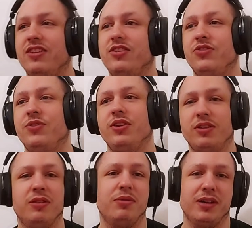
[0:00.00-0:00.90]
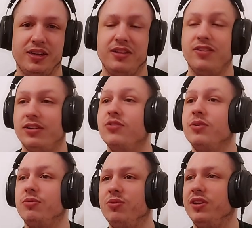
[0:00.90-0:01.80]
That's actually not that bad. That's
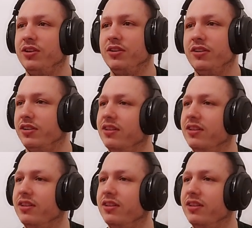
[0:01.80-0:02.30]
actually really good.